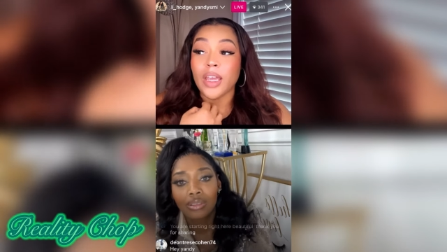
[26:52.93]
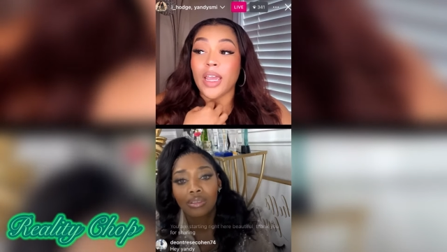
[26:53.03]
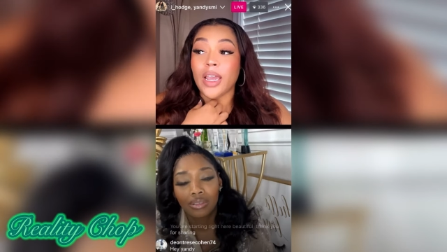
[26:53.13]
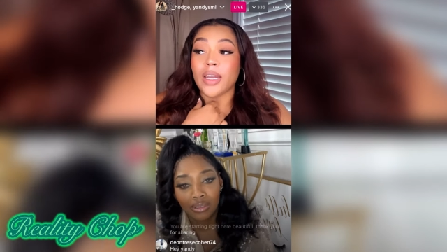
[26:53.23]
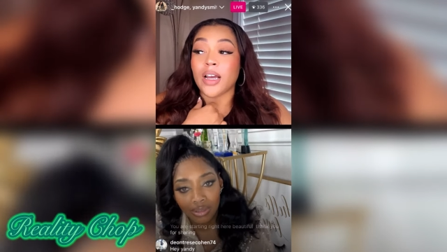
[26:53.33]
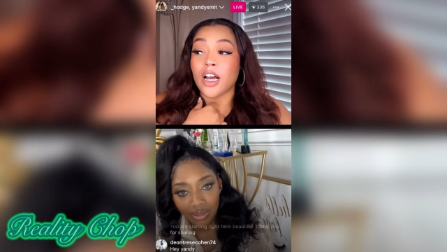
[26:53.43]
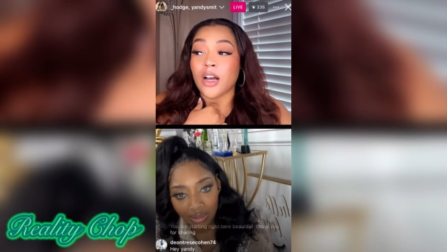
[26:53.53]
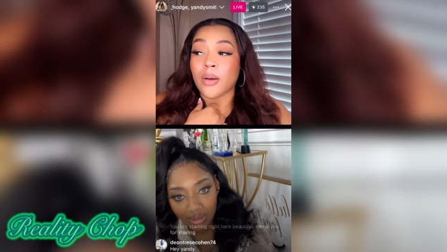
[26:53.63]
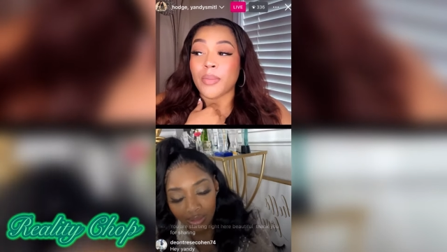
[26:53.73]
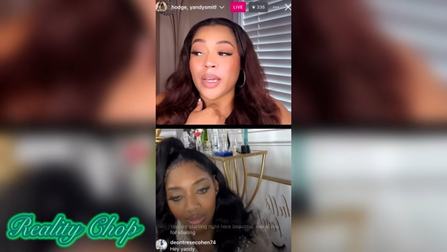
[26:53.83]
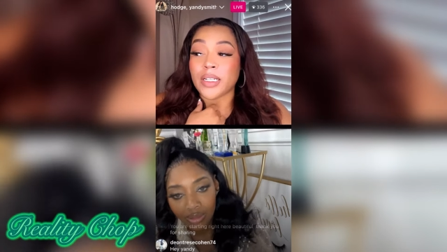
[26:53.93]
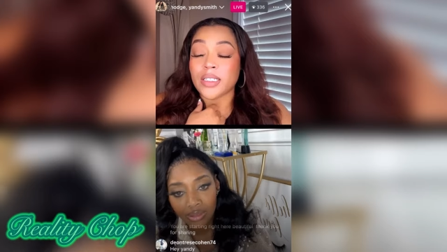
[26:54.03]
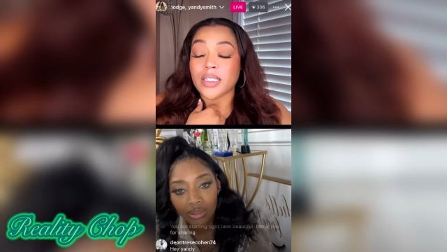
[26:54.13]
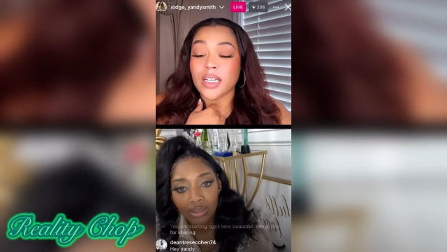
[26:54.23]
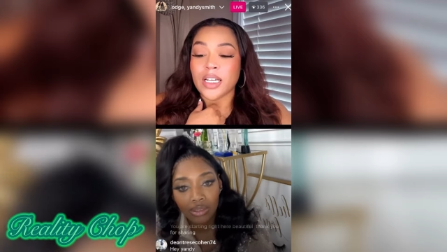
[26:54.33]
Speaker 1: And um,
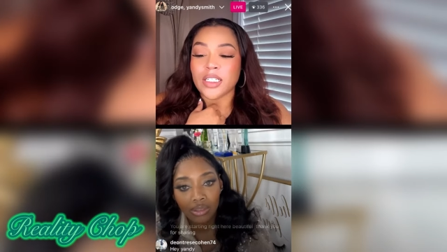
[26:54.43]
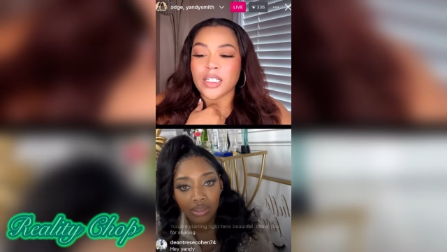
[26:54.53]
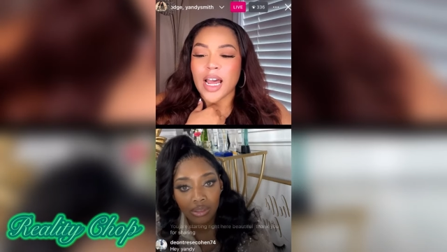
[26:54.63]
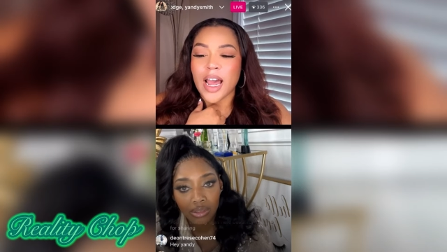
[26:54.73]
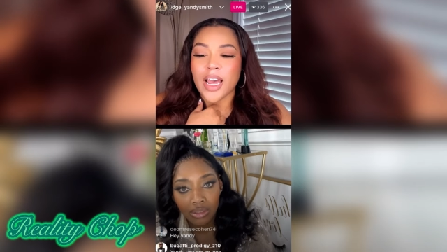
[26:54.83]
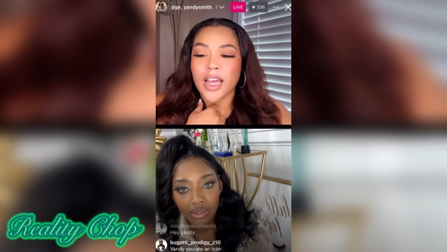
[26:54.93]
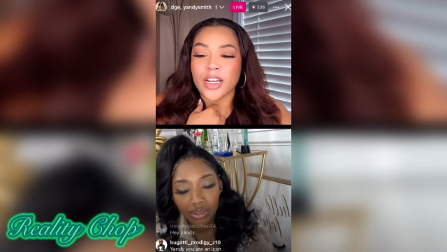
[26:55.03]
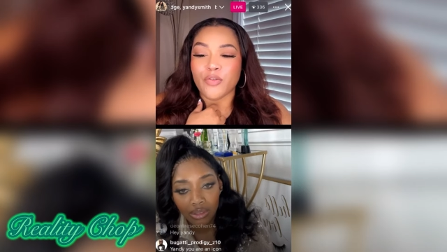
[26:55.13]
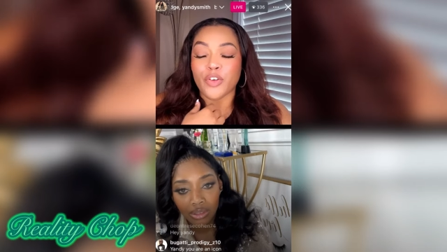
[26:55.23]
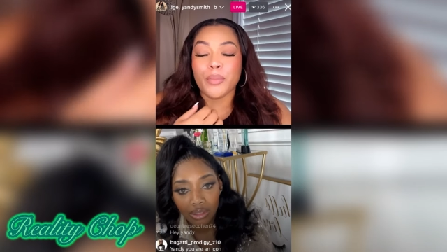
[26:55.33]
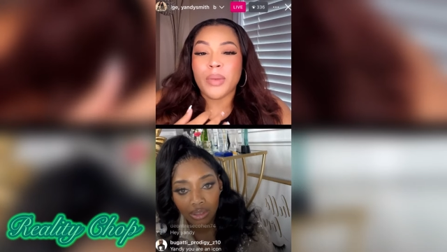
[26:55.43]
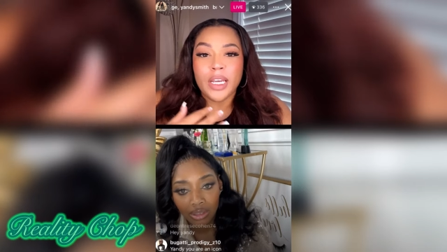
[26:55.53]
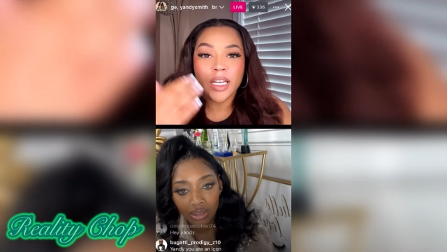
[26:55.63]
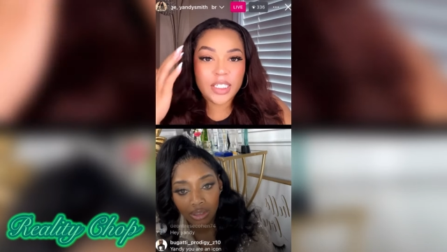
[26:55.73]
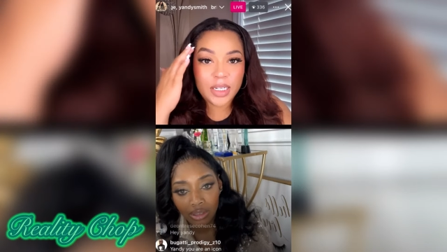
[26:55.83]
it's it's for
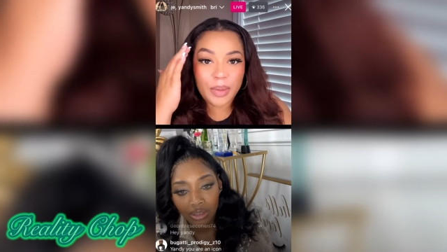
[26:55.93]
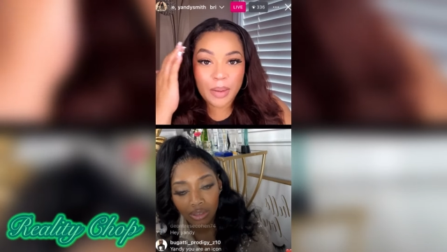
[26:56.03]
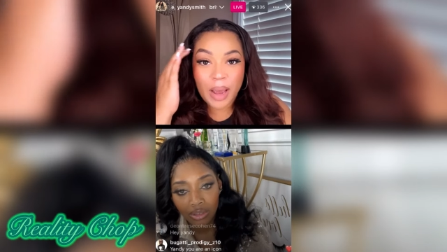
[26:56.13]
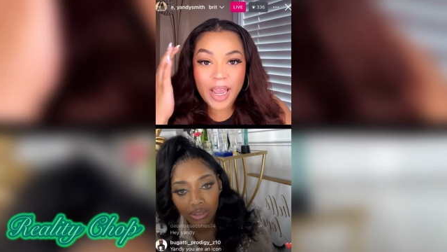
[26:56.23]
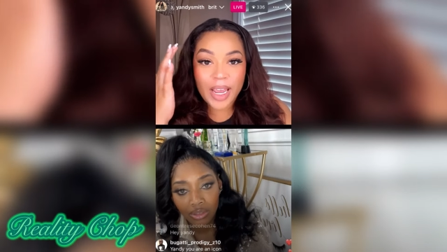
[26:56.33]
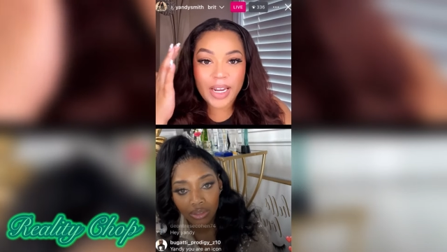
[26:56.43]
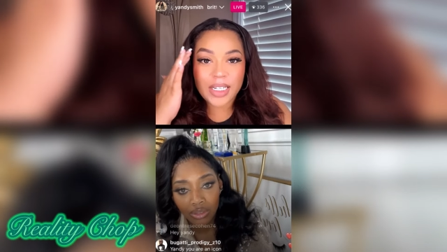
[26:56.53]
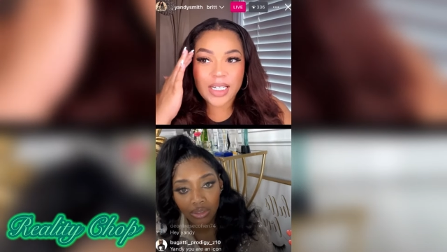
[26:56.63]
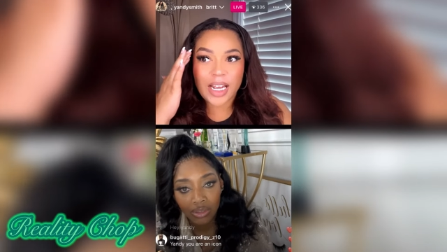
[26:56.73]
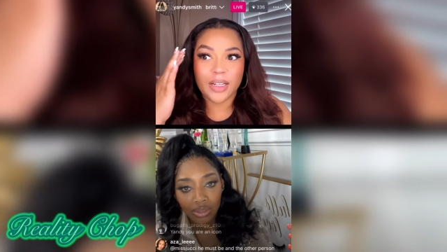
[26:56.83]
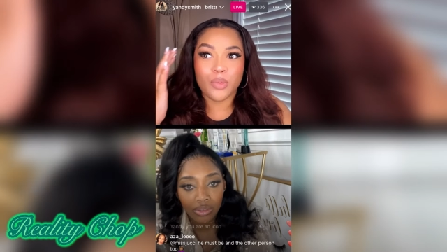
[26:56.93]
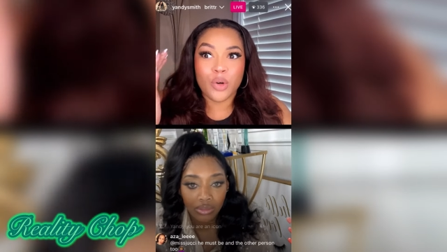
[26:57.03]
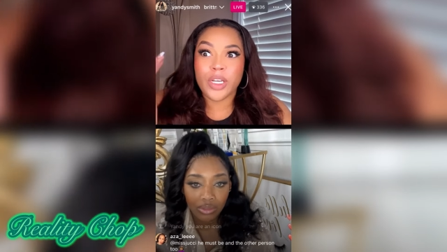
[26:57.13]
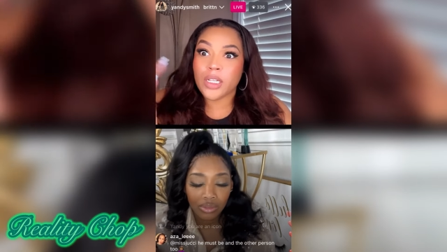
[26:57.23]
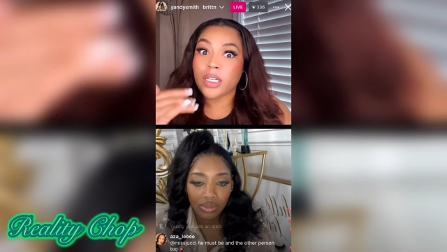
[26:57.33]
me to in my head it's like
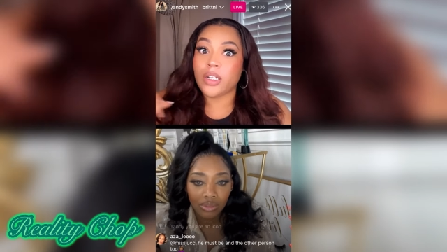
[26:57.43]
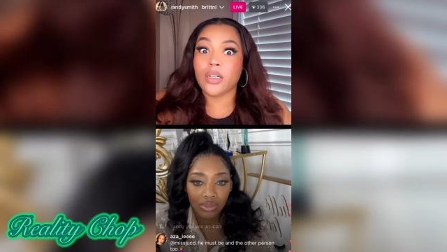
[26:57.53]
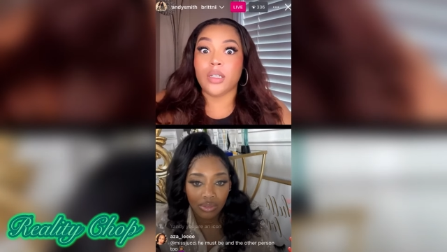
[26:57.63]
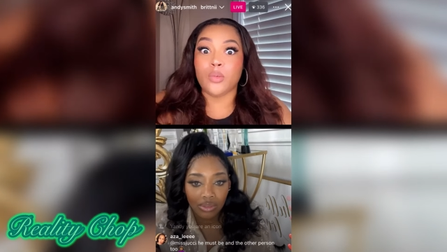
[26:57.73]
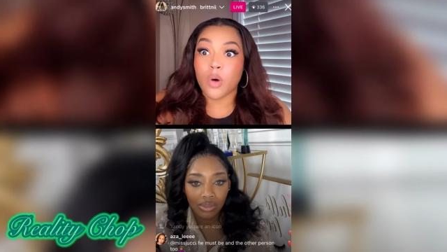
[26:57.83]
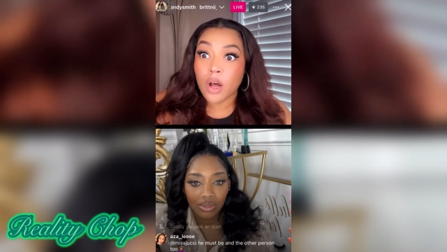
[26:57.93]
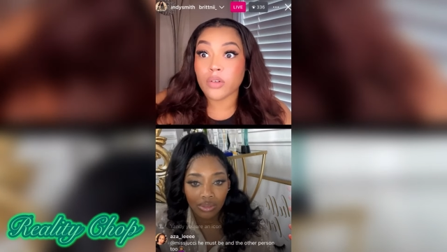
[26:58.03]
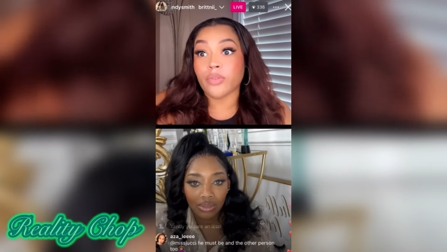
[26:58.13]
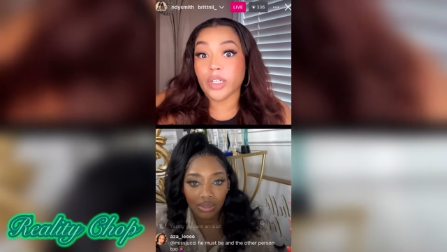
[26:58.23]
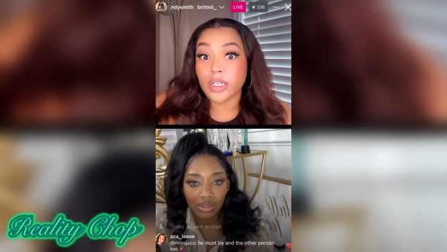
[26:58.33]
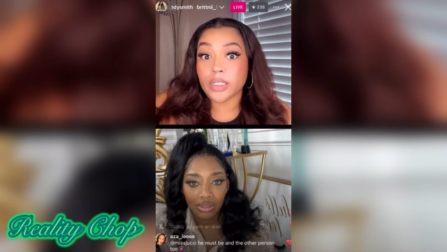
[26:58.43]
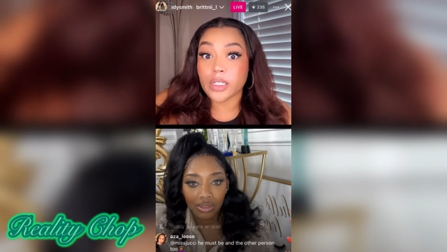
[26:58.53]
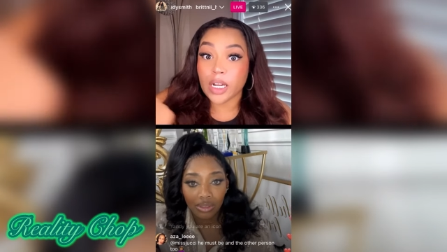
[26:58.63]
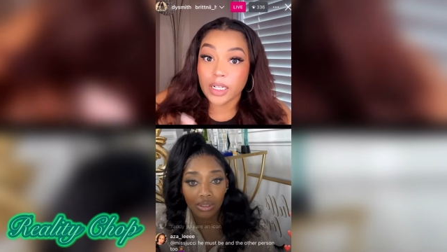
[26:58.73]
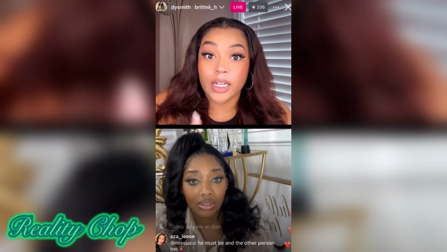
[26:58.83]
well he literally walked for this
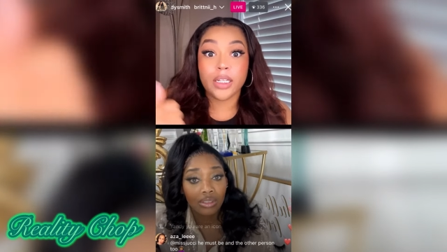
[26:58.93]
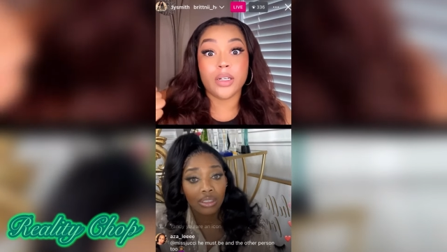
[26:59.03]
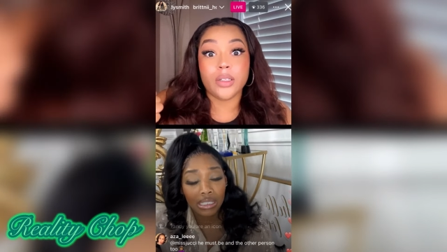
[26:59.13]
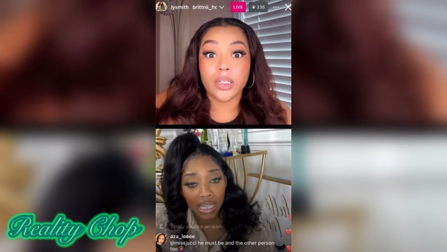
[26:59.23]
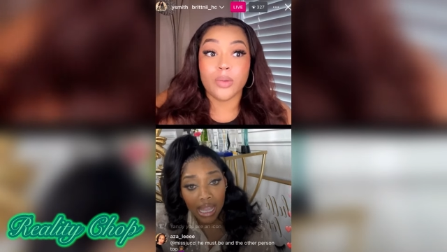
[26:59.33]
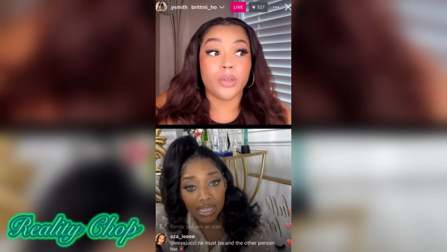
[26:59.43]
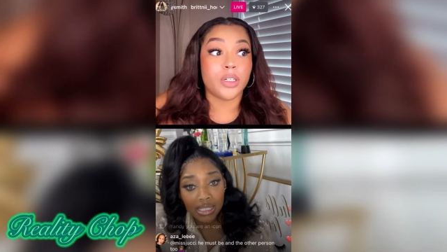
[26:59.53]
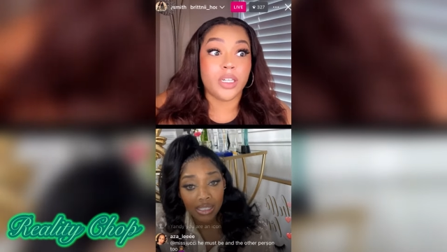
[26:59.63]
like they literally yes. were